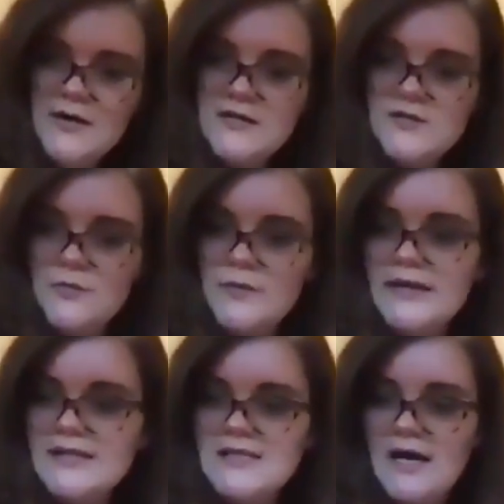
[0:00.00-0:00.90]
It's a
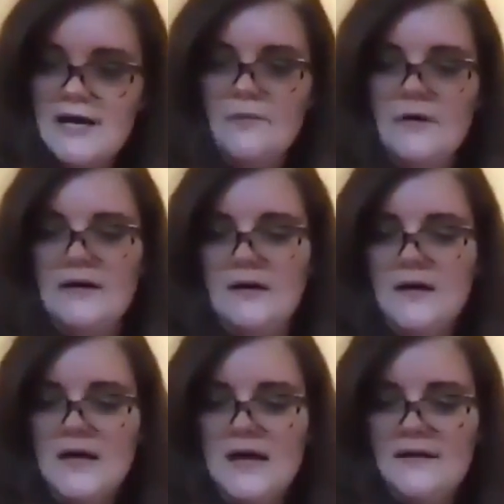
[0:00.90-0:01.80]
really tight one.
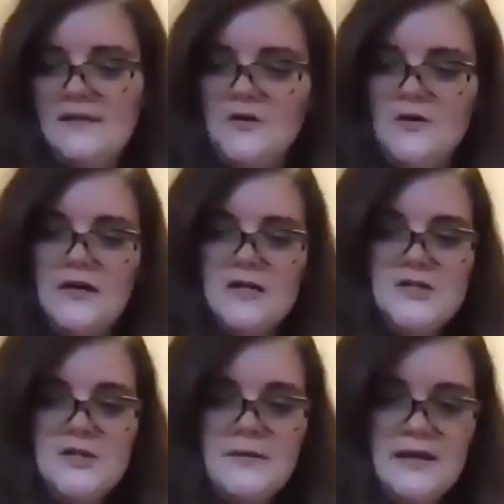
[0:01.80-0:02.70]
And then you're going to
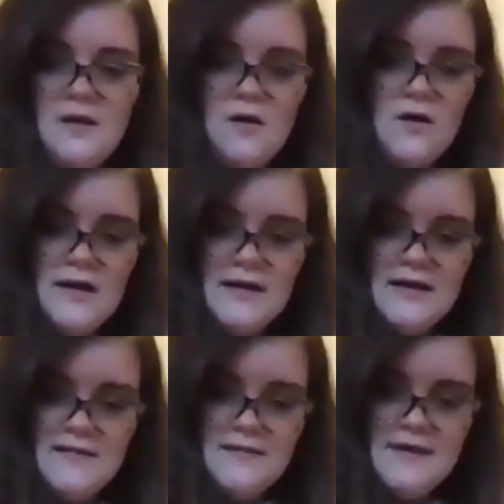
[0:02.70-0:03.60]
do it on
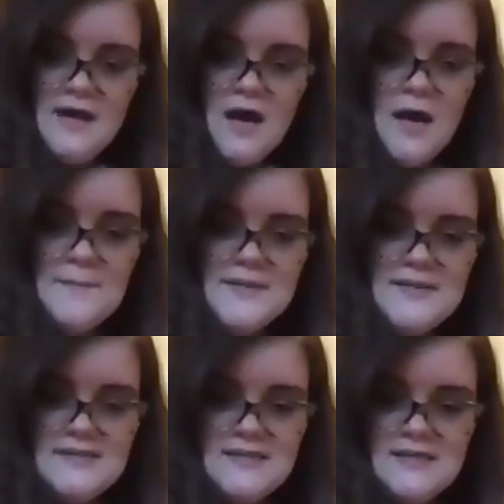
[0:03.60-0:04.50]
the
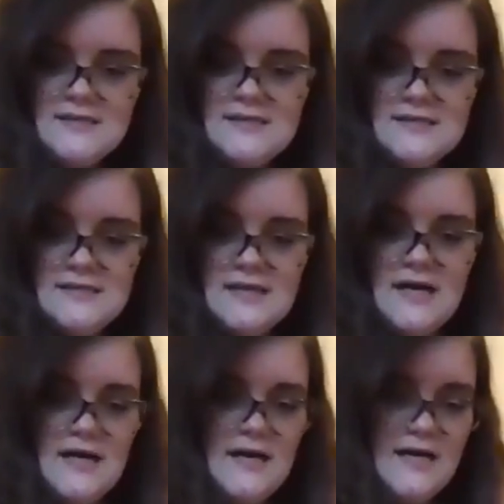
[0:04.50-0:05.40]
opposite
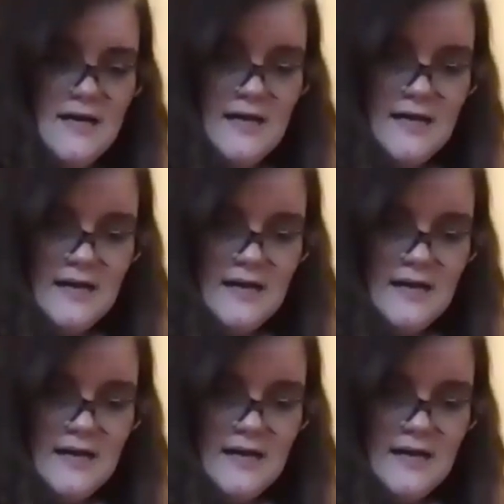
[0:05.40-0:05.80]
side.